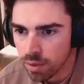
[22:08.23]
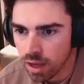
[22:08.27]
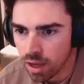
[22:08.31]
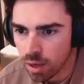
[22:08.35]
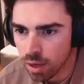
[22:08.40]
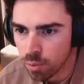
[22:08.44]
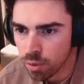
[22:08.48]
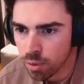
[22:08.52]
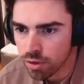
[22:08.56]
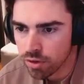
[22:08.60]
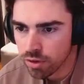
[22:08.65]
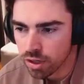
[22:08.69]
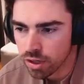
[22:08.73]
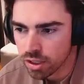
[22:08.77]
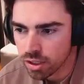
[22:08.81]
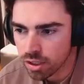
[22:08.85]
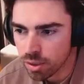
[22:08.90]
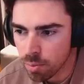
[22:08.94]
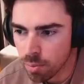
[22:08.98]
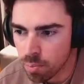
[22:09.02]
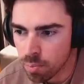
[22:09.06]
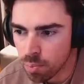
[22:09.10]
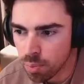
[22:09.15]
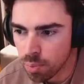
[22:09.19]
And we got
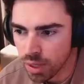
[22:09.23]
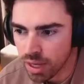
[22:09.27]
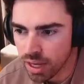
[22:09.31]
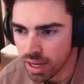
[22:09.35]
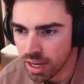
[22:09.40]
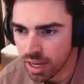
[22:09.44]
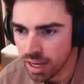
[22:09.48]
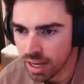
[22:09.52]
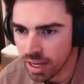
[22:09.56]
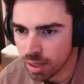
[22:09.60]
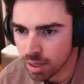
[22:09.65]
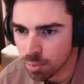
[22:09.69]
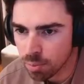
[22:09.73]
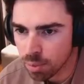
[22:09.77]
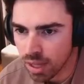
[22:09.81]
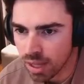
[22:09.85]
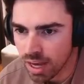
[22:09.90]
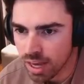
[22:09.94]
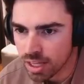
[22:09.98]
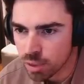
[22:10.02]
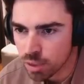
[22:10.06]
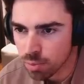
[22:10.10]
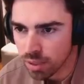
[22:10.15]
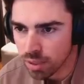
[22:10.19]
the big
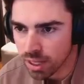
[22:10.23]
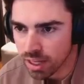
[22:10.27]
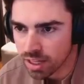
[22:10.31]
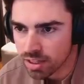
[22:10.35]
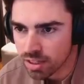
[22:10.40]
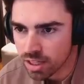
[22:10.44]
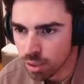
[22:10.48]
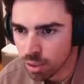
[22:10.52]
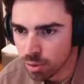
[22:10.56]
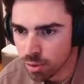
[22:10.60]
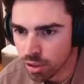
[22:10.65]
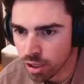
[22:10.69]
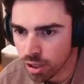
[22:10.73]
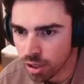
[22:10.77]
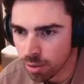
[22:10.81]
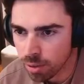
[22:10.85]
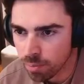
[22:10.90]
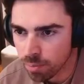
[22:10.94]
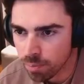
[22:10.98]
blast plants. Here we go.